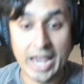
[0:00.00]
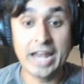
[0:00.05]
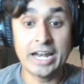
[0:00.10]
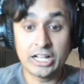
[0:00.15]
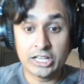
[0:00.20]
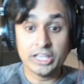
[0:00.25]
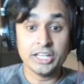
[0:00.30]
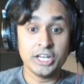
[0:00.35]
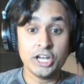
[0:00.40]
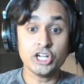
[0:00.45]

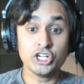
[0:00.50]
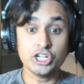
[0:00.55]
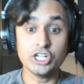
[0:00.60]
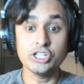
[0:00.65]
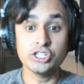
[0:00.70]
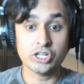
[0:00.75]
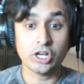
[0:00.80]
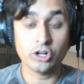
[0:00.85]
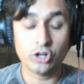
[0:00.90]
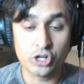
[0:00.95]
And
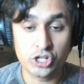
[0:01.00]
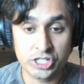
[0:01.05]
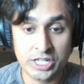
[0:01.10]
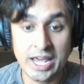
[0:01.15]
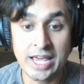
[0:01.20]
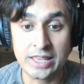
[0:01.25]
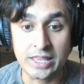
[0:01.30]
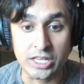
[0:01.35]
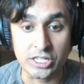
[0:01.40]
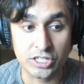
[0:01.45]
clinicians
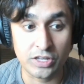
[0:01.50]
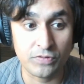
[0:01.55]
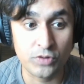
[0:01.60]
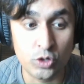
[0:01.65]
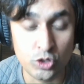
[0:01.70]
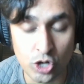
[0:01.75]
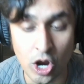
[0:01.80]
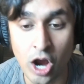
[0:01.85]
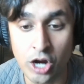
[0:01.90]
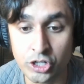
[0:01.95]
understand this.
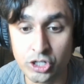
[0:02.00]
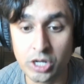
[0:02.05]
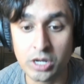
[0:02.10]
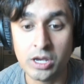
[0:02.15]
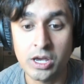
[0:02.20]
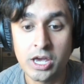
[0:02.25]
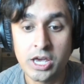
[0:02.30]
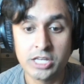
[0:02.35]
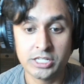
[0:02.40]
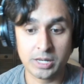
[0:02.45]
If you talk
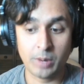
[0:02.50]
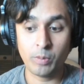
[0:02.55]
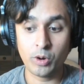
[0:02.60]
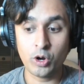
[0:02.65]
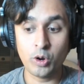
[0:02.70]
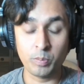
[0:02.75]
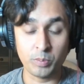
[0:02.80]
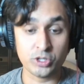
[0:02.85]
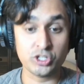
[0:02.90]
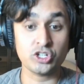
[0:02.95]
to
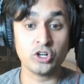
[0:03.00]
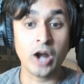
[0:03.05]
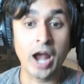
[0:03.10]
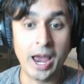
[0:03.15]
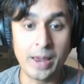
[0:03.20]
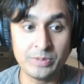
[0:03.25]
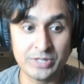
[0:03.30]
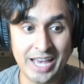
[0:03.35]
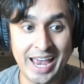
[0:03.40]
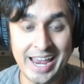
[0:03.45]
someone who
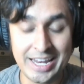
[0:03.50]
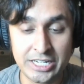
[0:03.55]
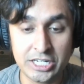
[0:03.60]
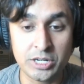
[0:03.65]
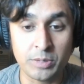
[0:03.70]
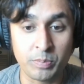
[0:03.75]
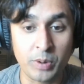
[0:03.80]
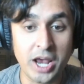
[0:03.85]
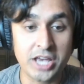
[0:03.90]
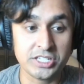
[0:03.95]
prescribes
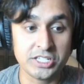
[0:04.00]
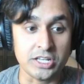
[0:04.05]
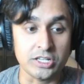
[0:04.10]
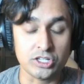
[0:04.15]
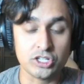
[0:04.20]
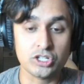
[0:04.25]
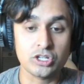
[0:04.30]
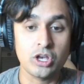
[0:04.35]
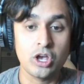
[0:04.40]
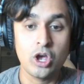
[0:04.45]

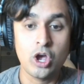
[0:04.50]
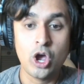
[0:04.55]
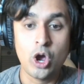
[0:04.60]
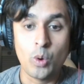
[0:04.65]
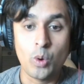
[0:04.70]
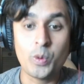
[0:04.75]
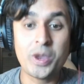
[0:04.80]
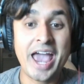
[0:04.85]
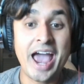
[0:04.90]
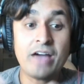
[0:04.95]
antidepressants,
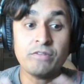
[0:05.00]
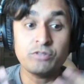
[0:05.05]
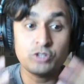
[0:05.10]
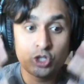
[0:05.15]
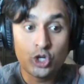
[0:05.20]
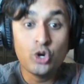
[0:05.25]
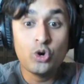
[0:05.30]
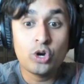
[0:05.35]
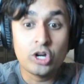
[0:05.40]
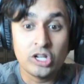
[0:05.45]
we
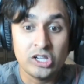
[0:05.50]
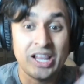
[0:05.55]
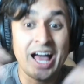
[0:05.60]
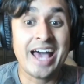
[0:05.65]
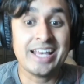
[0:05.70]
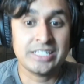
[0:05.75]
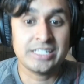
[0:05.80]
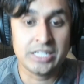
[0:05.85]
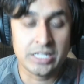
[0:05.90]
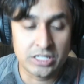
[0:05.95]
have two
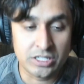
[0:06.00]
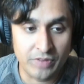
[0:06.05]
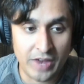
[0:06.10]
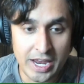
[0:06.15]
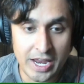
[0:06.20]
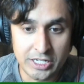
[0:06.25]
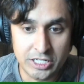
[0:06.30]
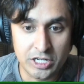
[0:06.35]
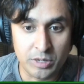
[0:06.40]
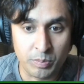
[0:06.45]
classes of
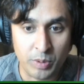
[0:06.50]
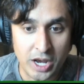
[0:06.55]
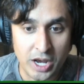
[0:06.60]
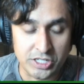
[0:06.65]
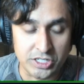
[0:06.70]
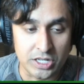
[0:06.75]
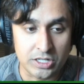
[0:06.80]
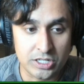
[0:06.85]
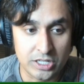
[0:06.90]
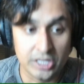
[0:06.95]

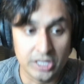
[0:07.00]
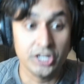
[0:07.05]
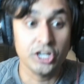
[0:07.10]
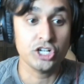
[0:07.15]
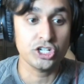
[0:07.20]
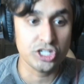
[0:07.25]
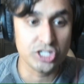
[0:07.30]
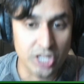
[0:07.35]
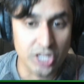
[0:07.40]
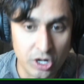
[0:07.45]
antidepressants.
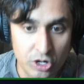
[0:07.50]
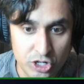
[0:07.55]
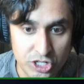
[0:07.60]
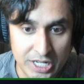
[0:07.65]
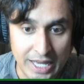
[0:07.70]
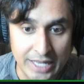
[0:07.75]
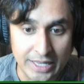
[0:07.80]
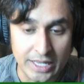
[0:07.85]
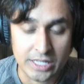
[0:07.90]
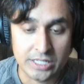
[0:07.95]
Clinicians
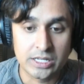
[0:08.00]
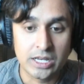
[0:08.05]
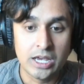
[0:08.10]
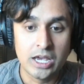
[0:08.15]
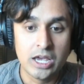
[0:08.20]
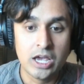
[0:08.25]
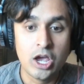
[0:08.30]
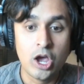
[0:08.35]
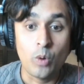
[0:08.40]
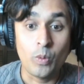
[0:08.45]
understand this.
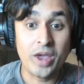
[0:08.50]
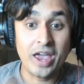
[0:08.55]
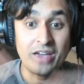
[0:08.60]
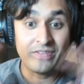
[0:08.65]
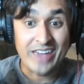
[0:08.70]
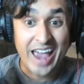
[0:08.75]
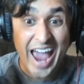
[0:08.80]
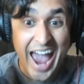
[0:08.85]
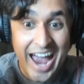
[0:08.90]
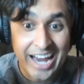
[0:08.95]
We
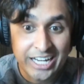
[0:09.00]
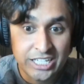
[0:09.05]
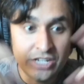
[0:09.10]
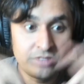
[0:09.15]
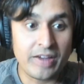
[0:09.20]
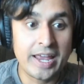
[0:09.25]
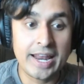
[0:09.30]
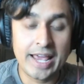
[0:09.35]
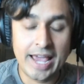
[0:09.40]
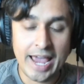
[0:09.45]
have
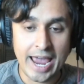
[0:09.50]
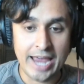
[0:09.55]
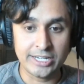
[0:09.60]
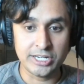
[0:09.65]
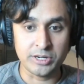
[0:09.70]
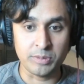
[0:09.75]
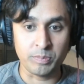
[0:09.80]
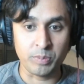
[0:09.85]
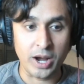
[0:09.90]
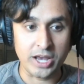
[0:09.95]
activating
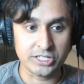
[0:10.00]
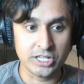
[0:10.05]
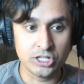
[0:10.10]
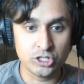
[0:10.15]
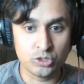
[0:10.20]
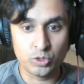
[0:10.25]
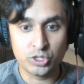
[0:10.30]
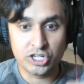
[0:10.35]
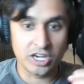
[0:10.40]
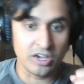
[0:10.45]

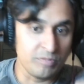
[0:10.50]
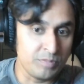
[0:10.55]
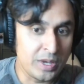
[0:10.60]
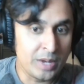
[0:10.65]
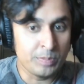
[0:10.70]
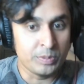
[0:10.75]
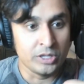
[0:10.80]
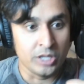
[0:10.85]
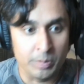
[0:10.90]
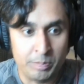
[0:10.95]
antidepressants, which give
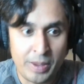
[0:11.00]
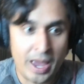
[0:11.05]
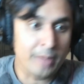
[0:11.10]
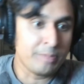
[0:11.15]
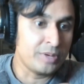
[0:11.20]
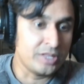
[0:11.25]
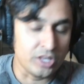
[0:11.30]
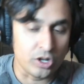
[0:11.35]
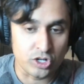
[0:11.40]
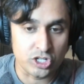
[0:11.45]
people a
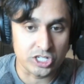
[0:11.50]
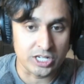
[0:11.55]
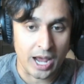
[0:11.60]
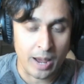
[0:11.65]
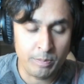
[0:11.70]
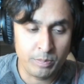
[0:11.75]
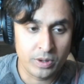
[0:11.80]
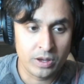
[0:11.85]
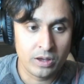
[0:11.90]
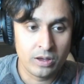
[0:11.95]
pep in their
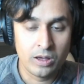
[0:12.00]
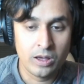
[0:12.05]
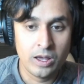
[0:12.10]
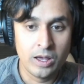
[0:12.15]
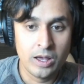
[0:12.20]
step.